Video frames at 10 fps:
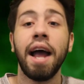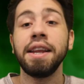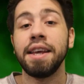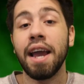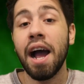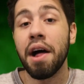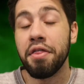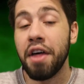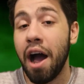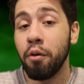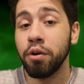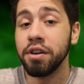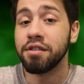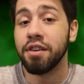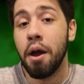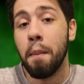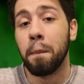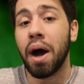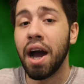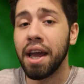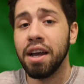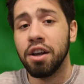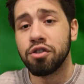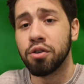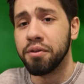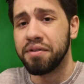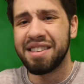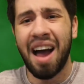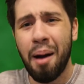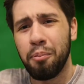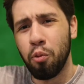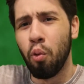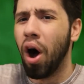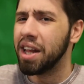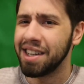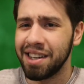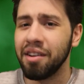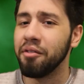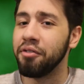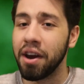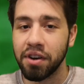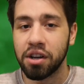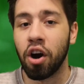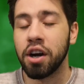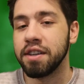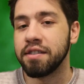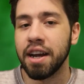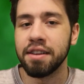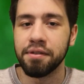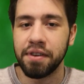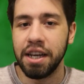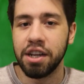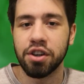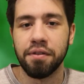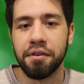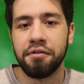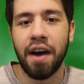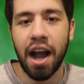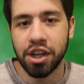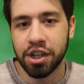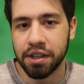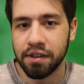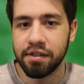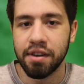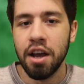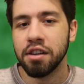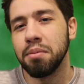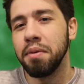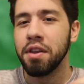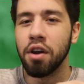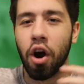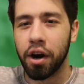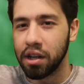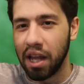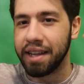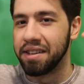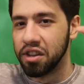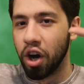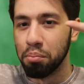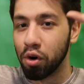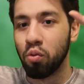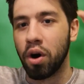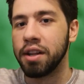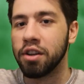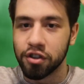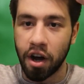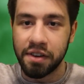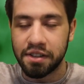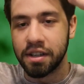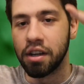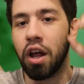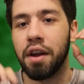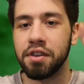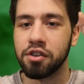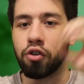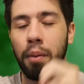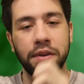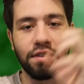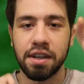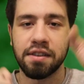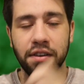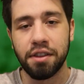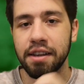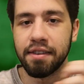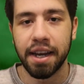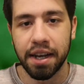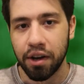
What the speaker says: And yeah, that was my sort of top 1 favorite card designs of each of the factions. Some of them aren't like the number 1. There's obviously a lot of discrepancies in things like